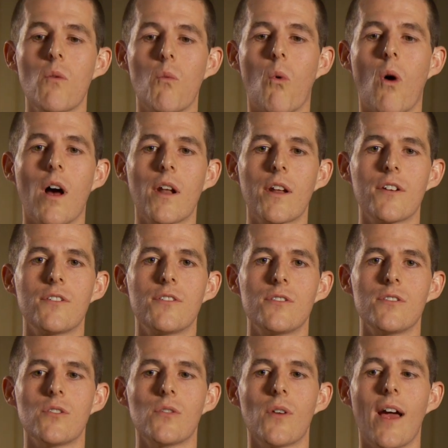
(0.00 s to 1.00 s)
wanted
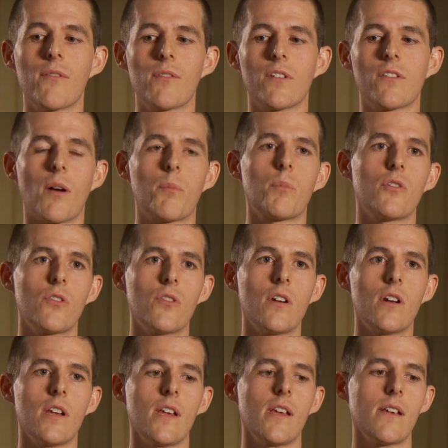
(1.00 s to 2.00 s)
to have this
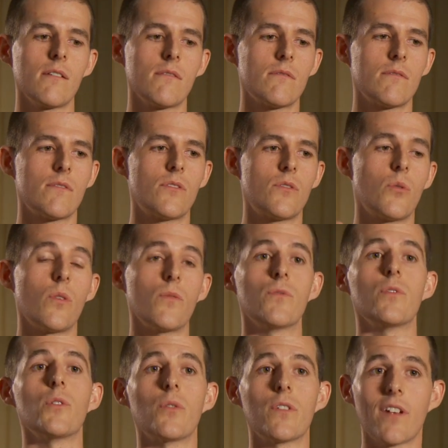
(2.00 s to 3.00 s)
opportunity to
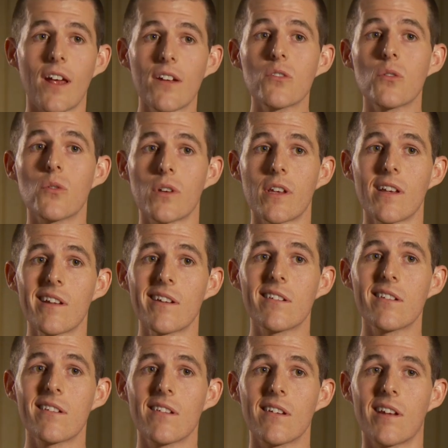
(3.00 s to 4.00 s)
influence high school
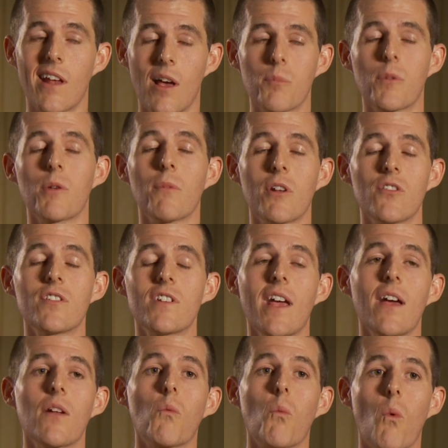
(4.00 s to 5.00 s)
kids and help them
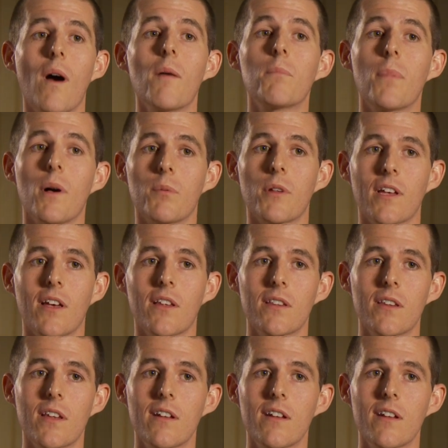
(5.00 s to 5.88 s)
understand what public health